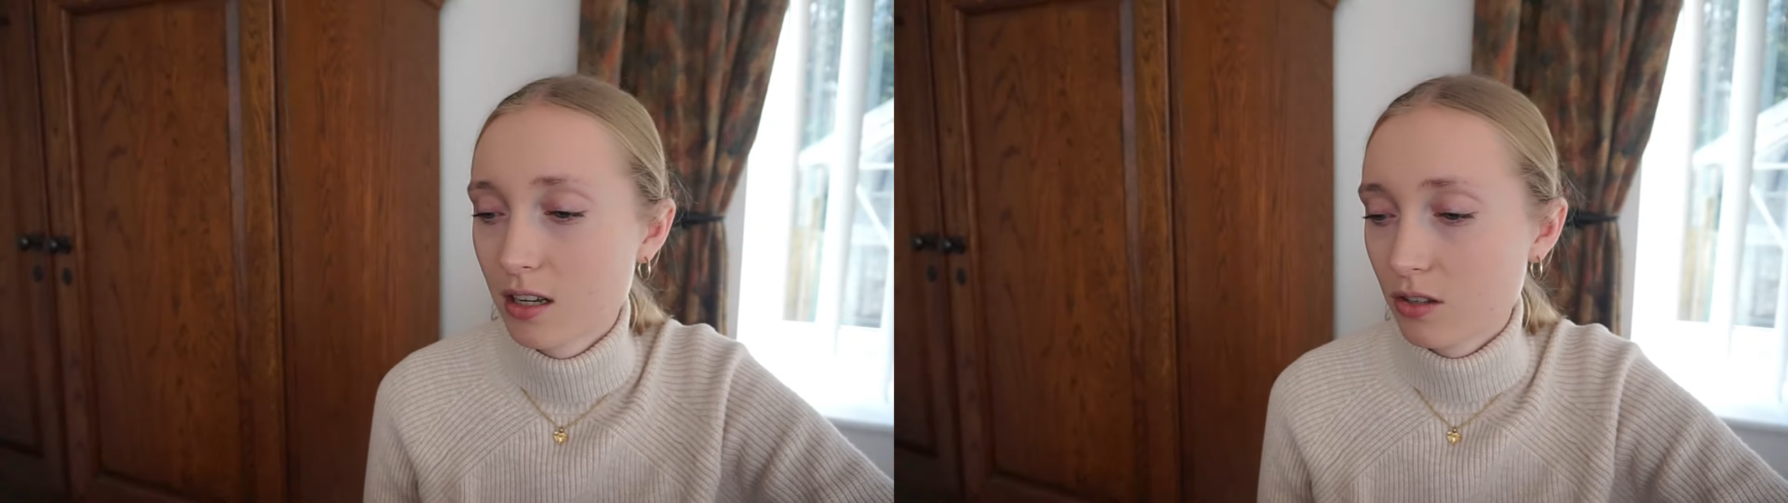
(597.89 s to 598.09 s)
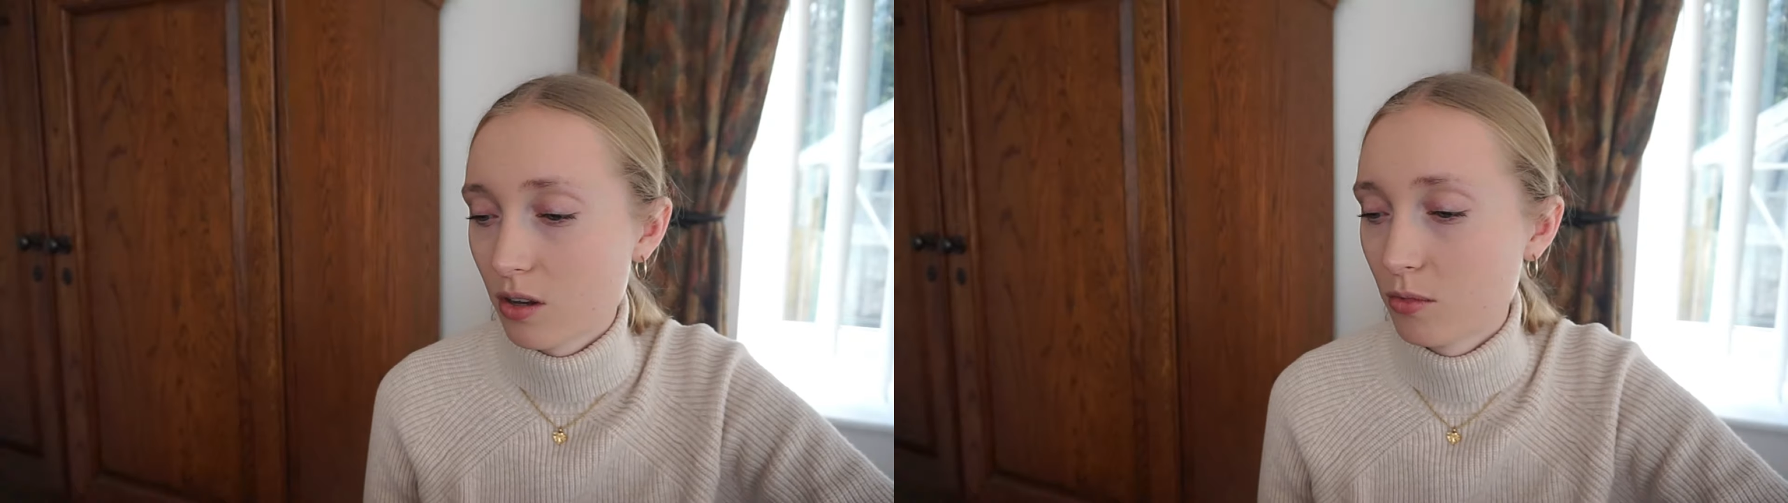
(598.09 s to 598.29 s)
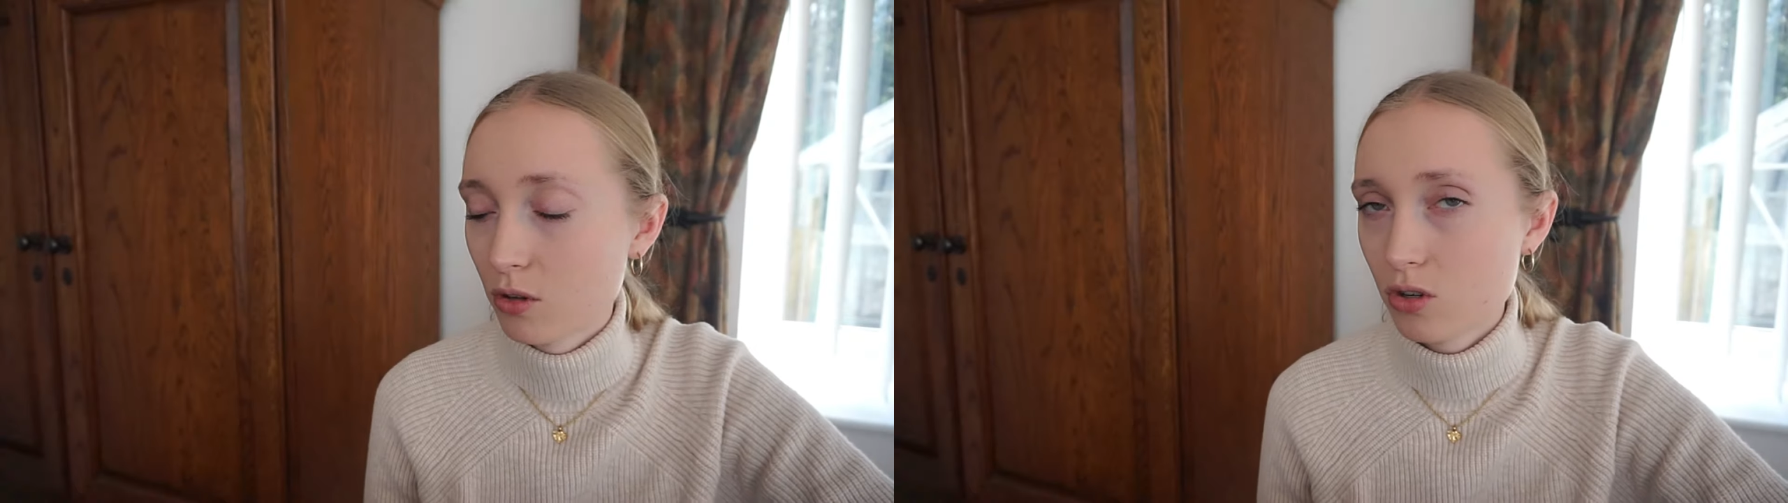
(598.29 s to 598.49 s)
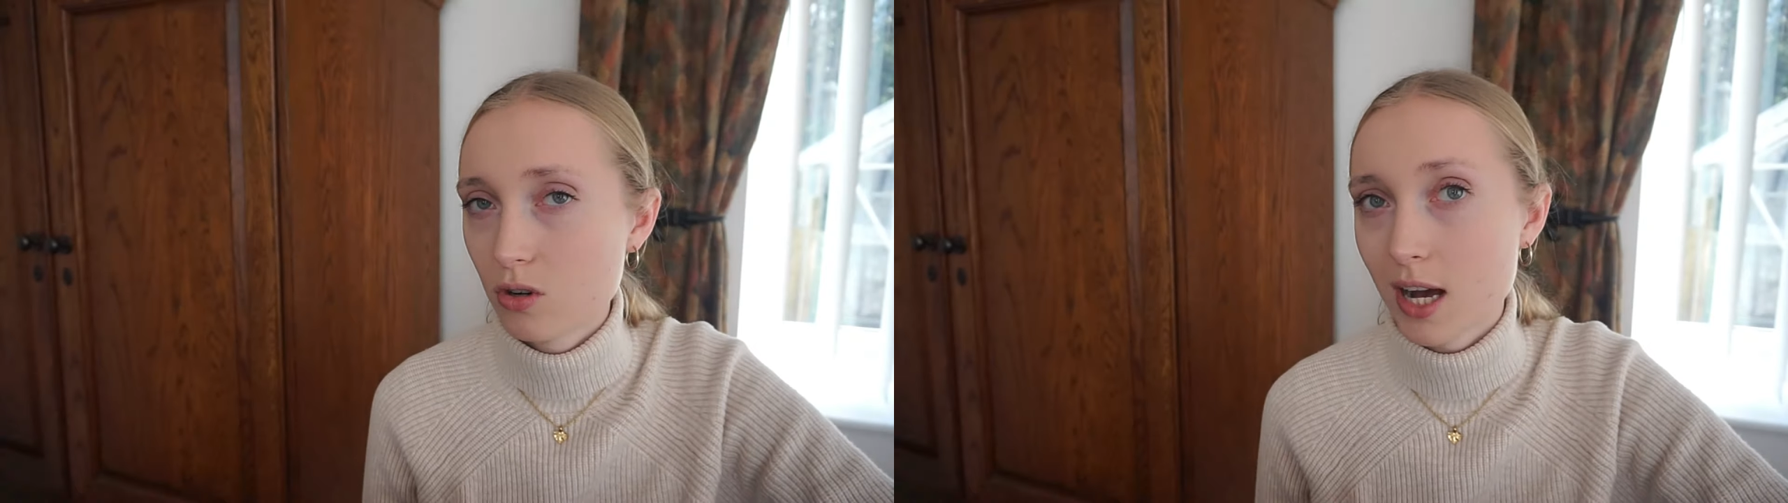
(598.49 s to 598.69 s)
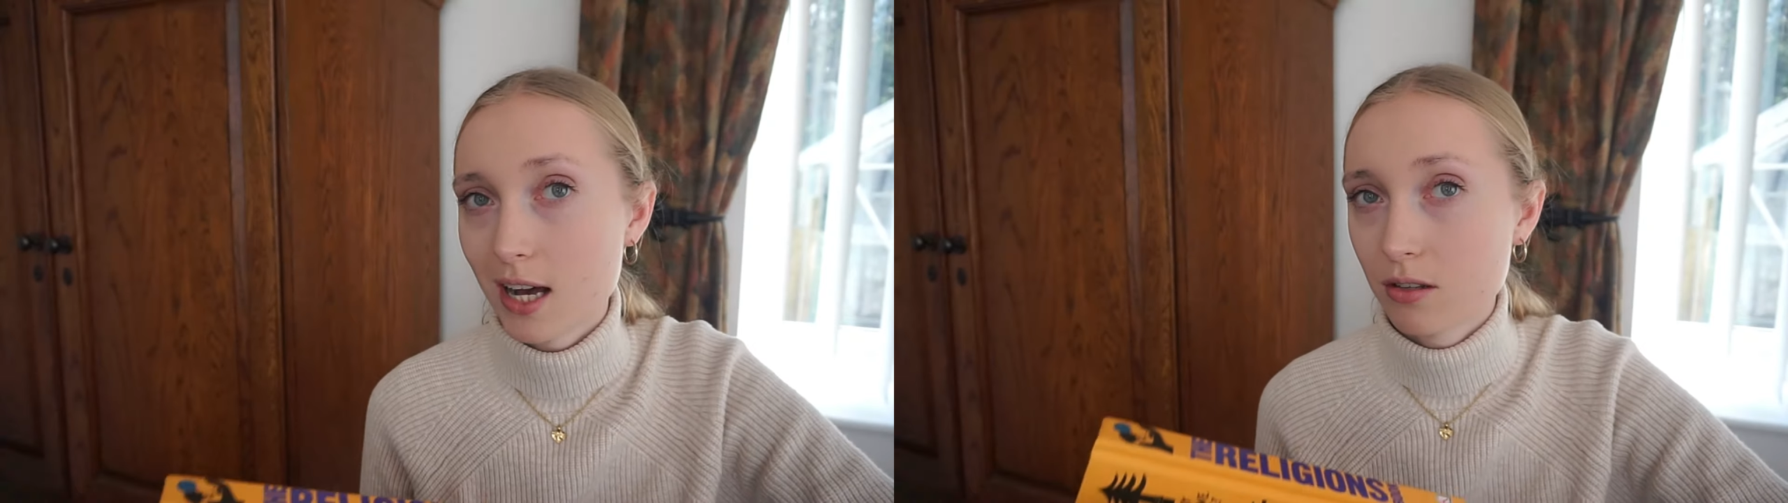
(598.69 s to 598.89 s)
So I'm not
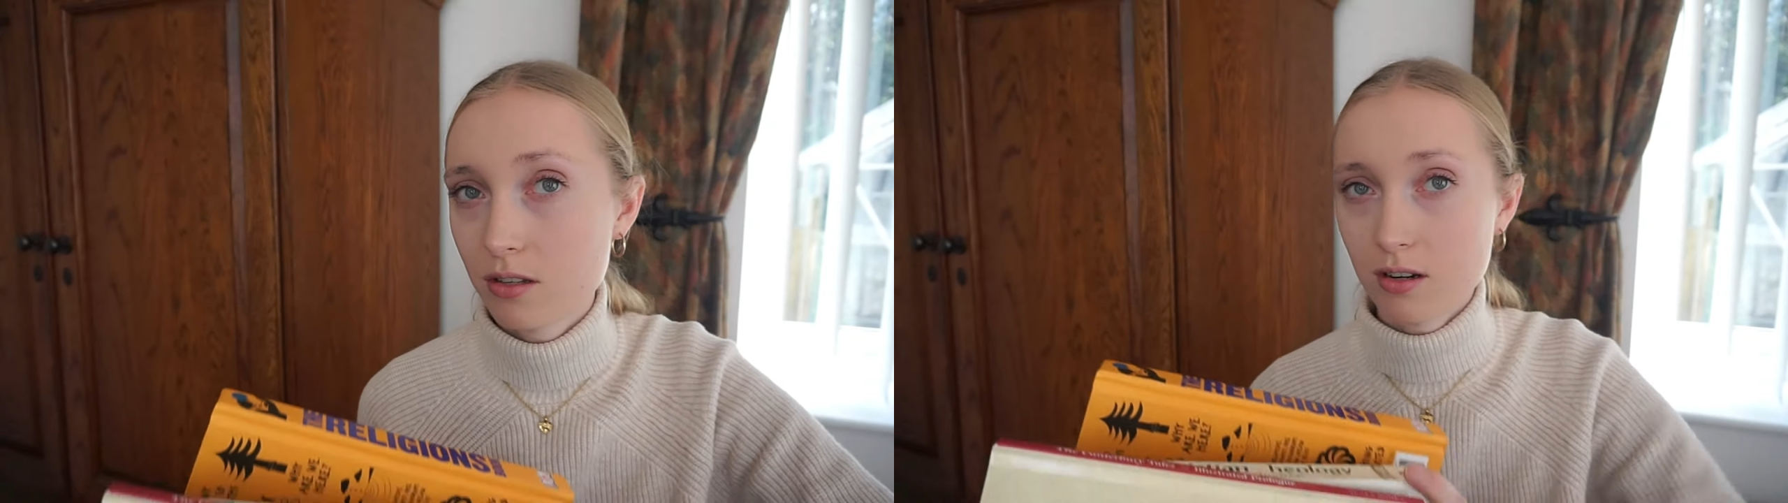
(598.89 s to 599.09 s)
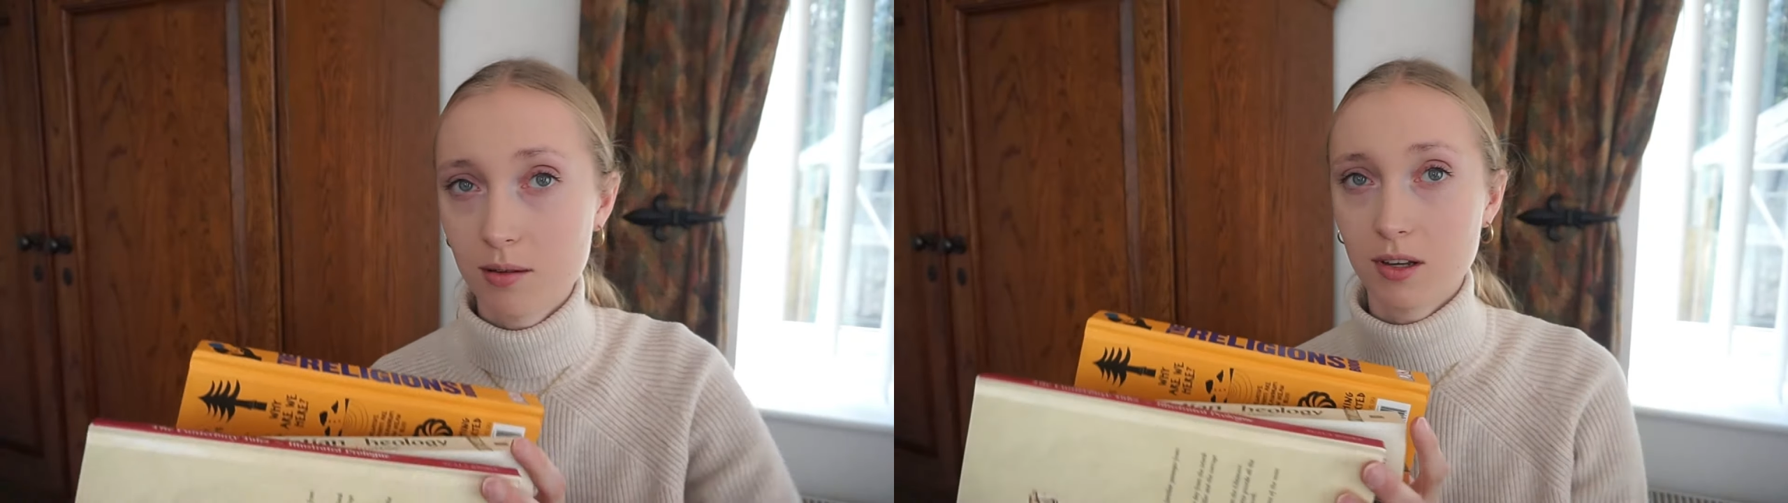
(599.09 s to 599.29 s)
sure how soon I'm